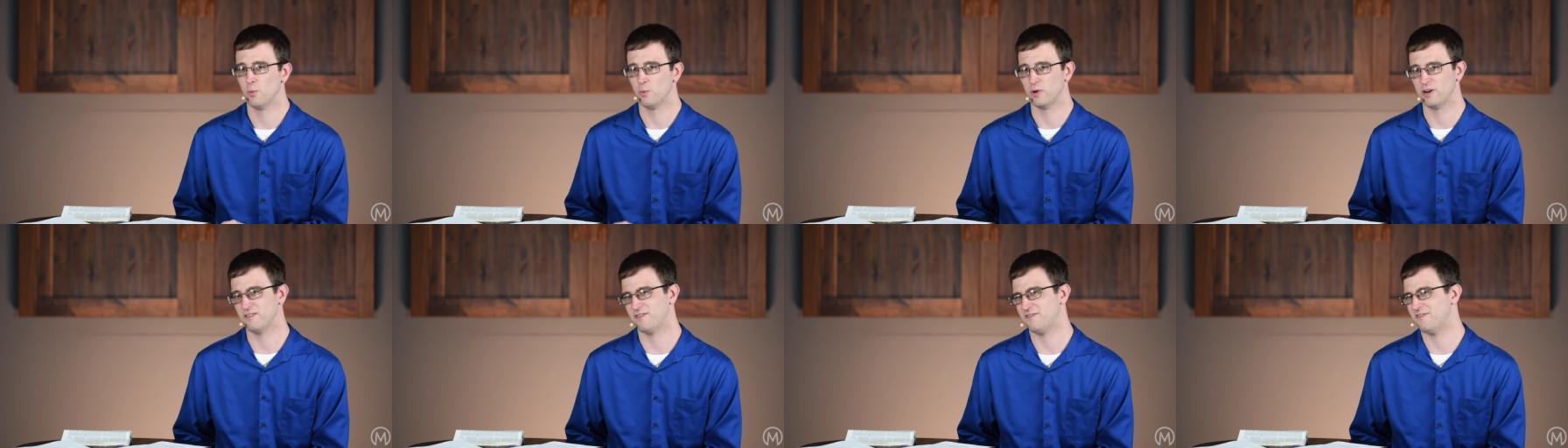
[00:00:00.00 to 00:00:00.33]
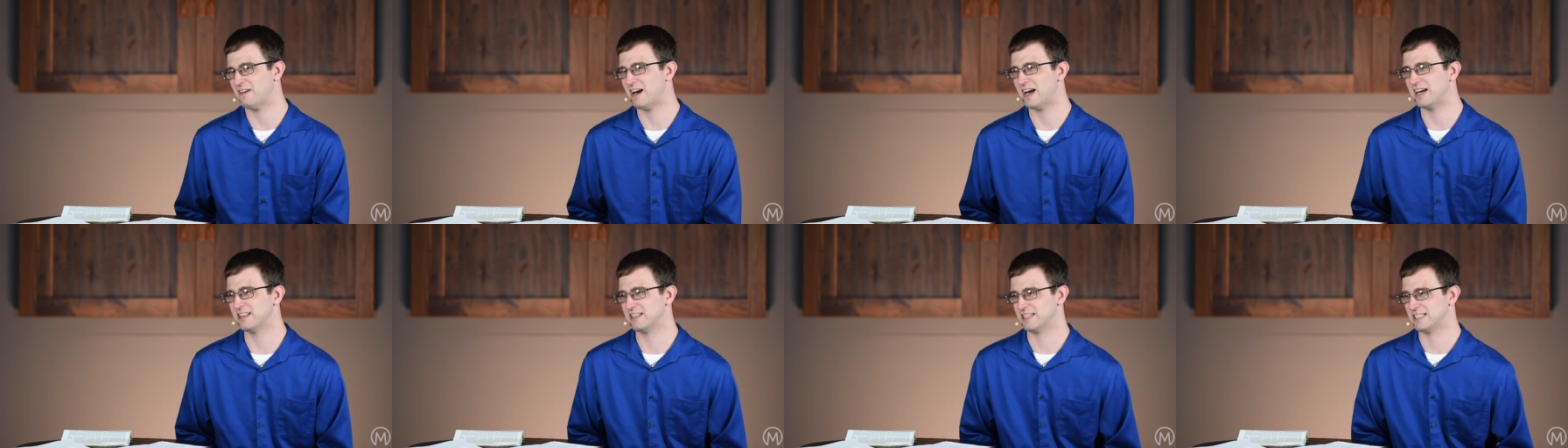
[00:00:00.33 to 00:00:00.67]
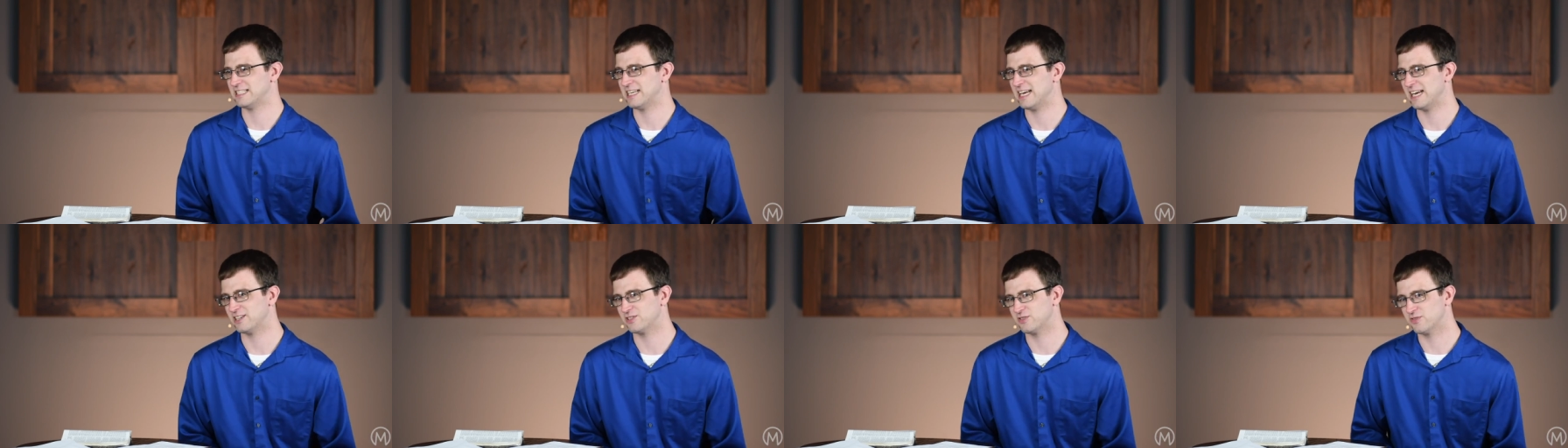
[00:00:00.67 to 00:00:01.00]
when it
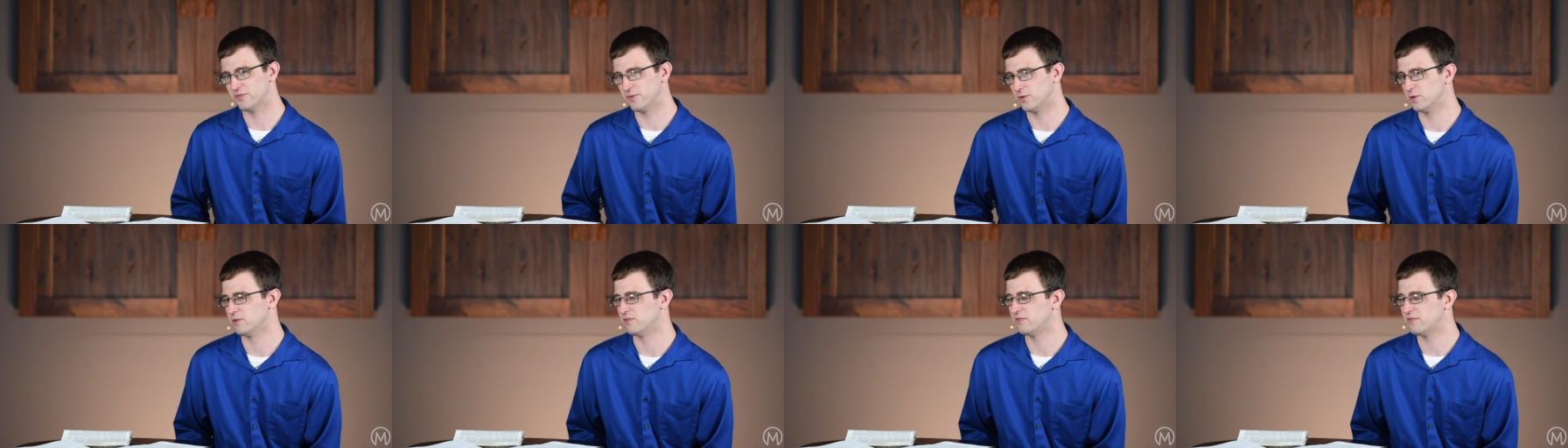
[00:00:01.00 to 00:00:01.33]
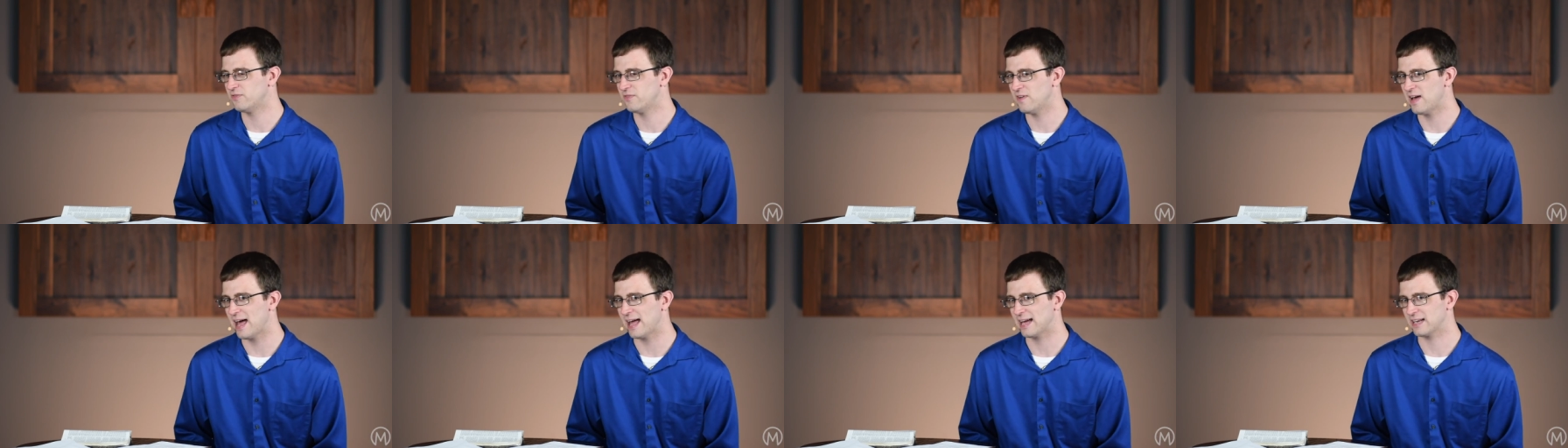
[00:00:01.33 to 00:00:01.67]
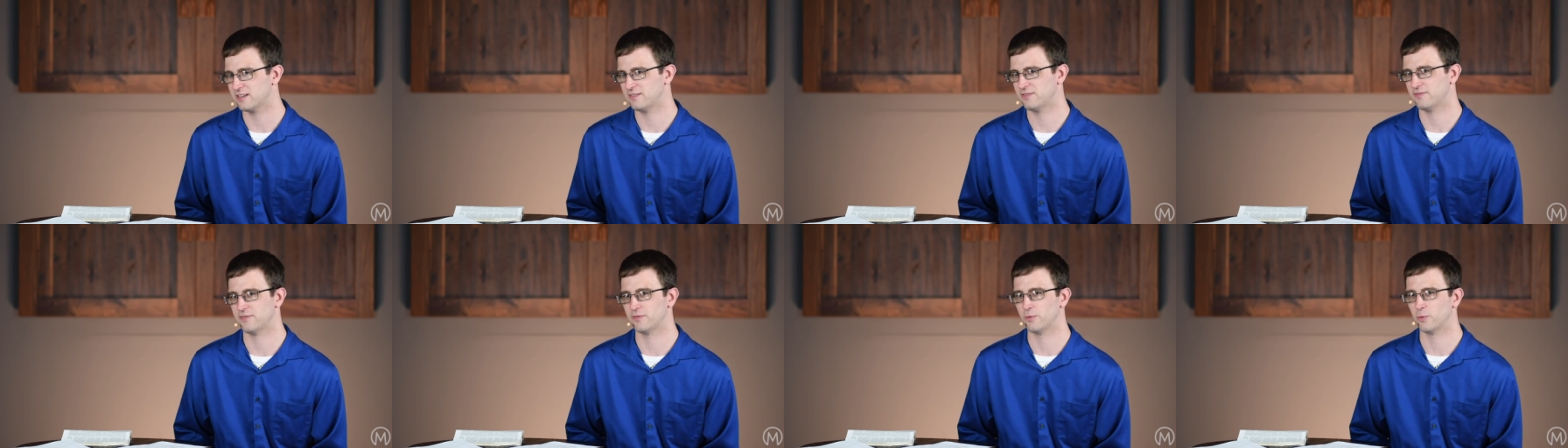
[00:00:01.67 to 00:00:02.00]
finally takes full
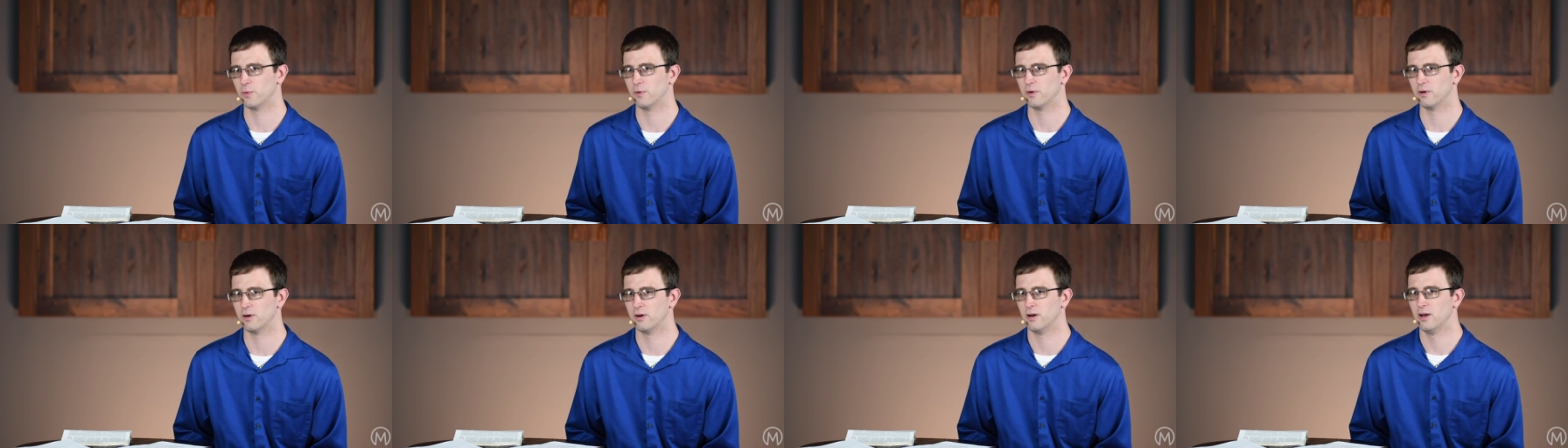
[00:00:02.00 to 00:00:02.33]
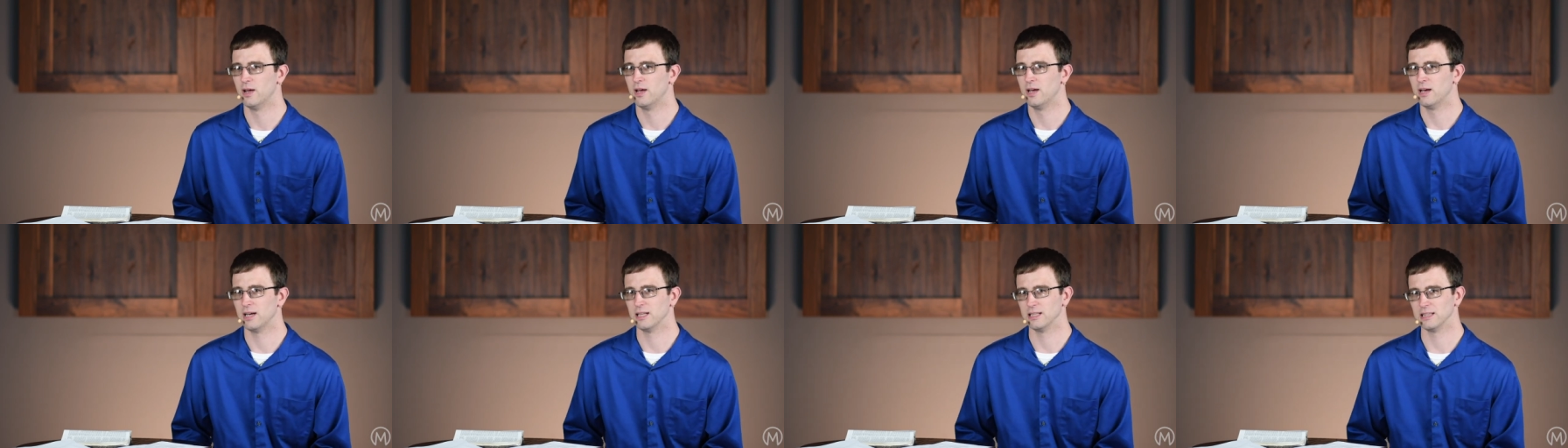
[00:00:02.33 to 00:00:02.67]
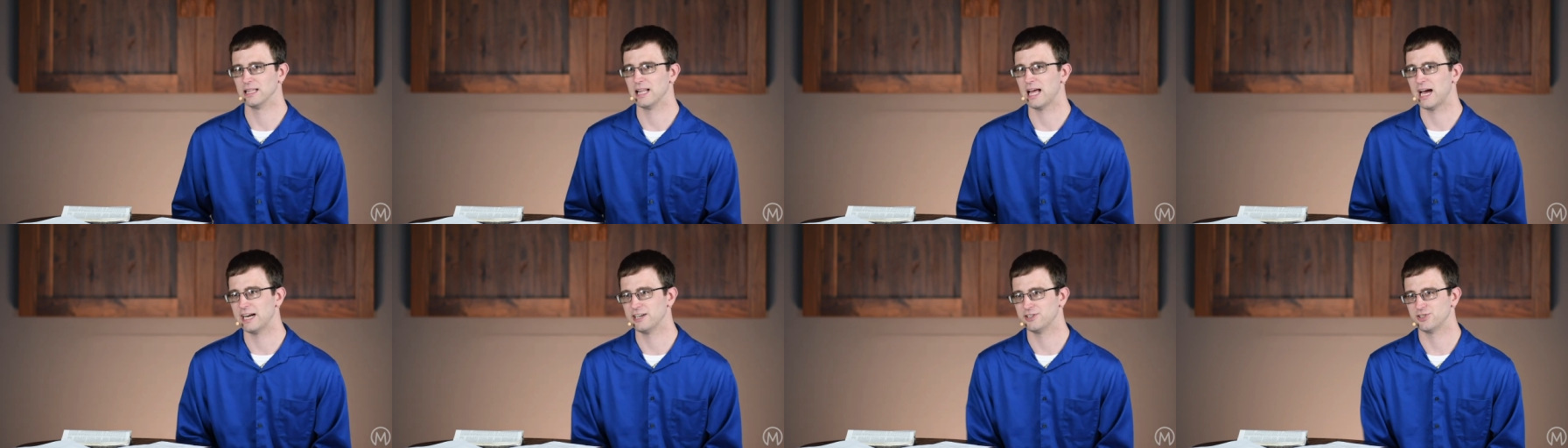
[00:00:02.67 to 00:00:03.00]
effect for
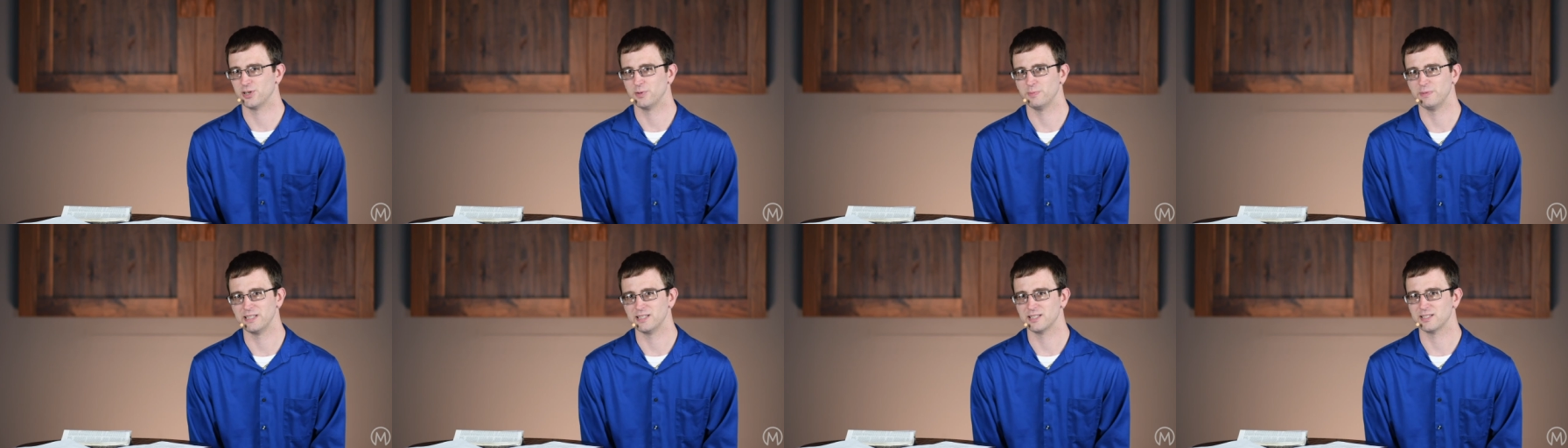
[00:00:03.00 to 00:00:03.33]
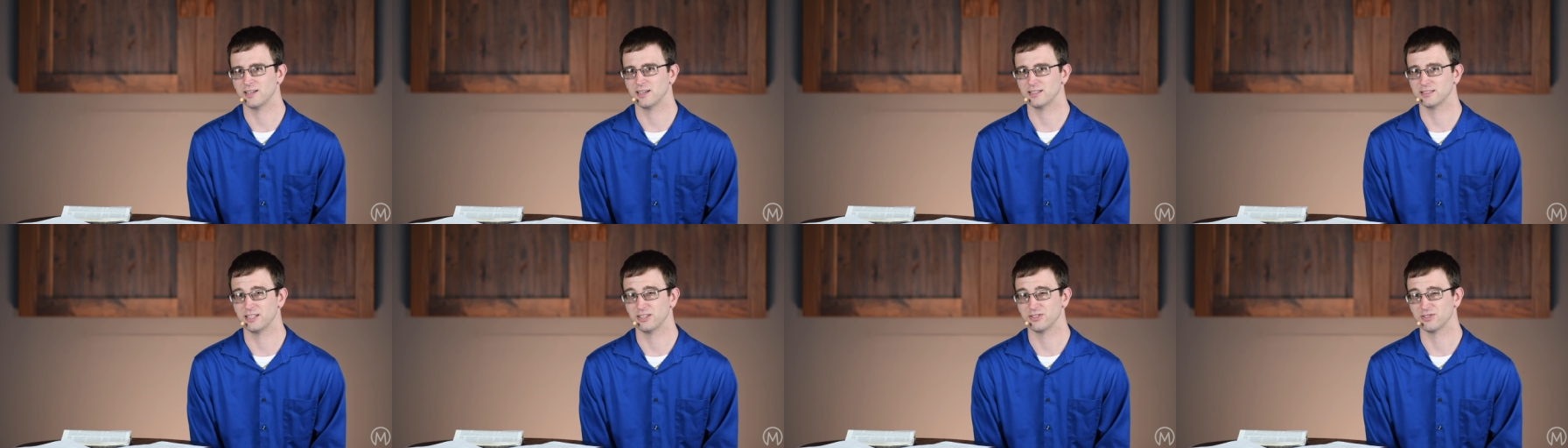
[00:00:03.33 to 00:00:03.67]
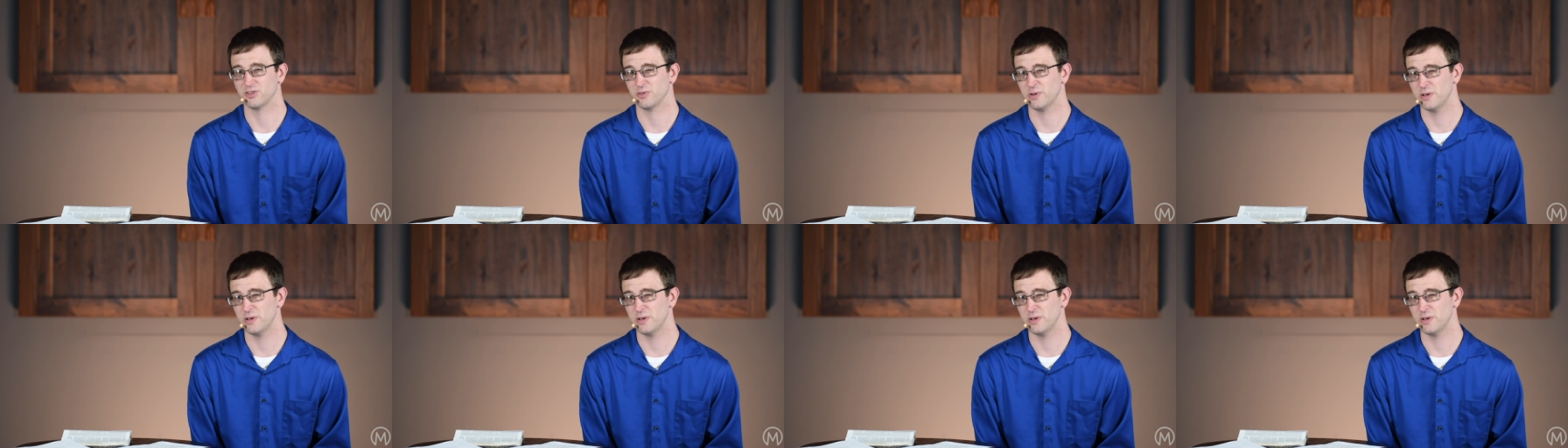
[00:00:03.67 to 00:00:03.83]
Elijah to be stuck there.